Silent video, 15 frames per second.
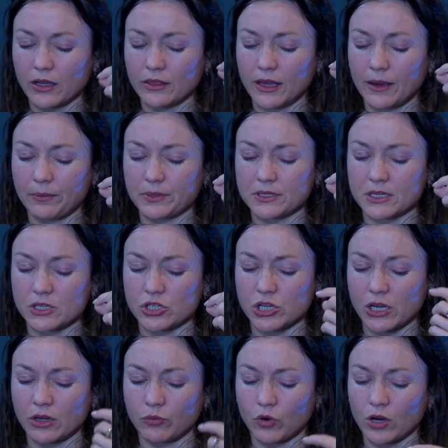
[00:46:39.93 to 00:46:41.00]
in that
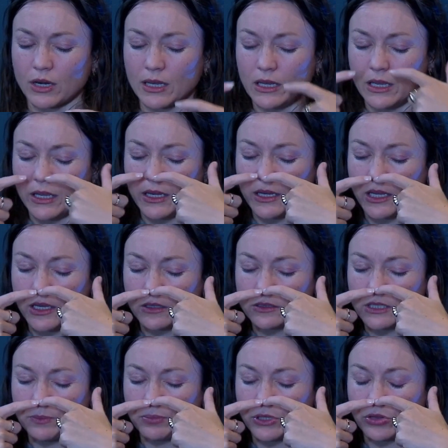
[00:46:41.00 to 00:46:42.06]
position, we're going to inhale
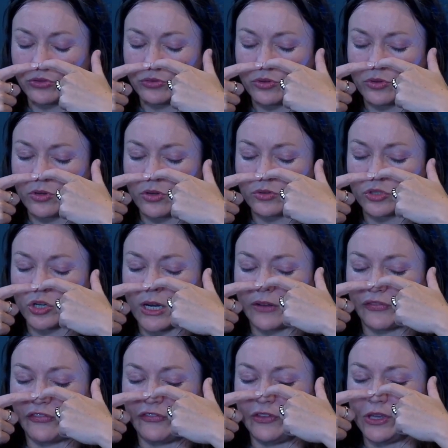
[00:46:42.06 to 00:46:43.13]
deeply through the nose, try to
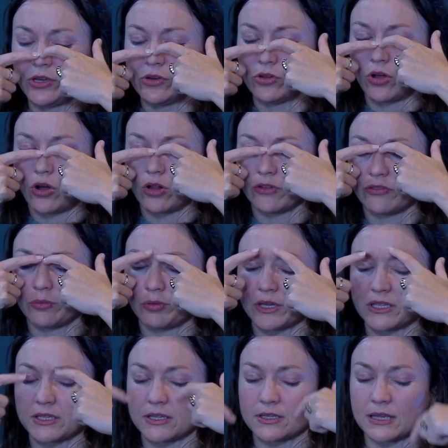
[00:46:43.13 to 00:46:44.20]
feel all of the
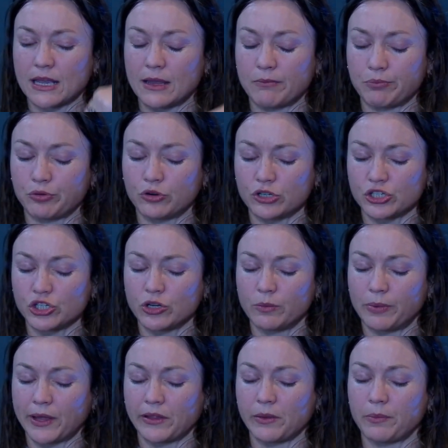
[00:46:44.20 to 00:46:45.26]
places and push your
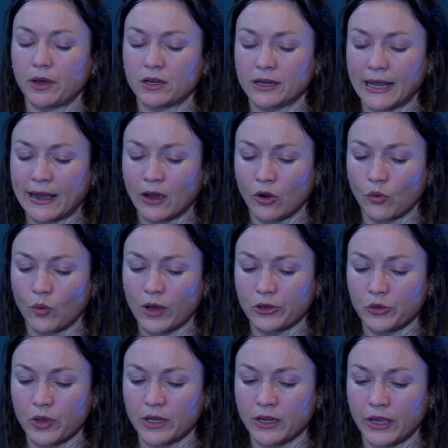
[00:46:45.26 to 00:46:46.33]
belly button out while
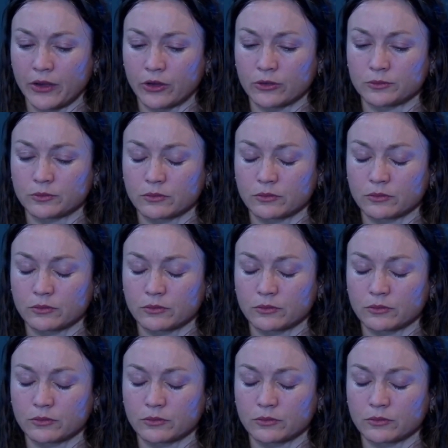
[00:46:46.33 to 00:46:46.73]
you inhale.